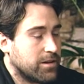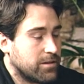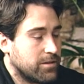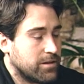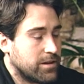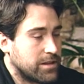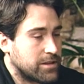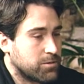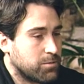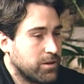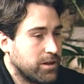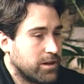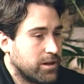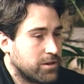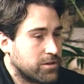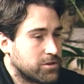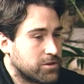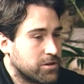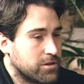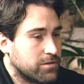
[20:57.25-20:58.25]
that's really going to
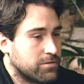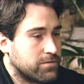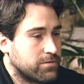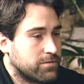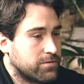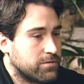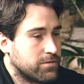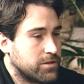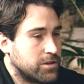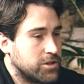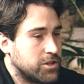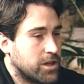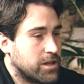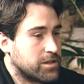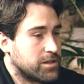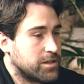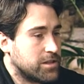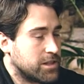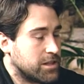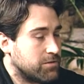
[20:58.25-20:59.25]
serve the
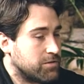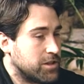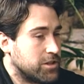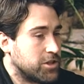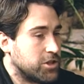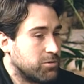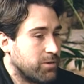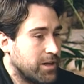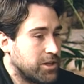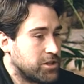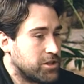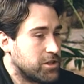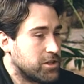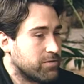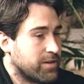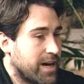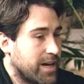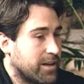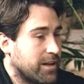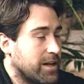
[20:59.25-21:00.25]
justice of situations, of
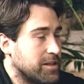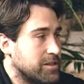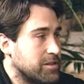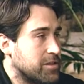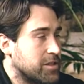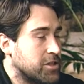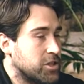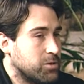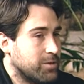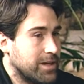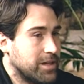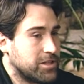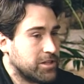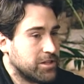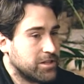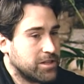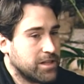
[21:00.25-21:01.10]
analyzing situations.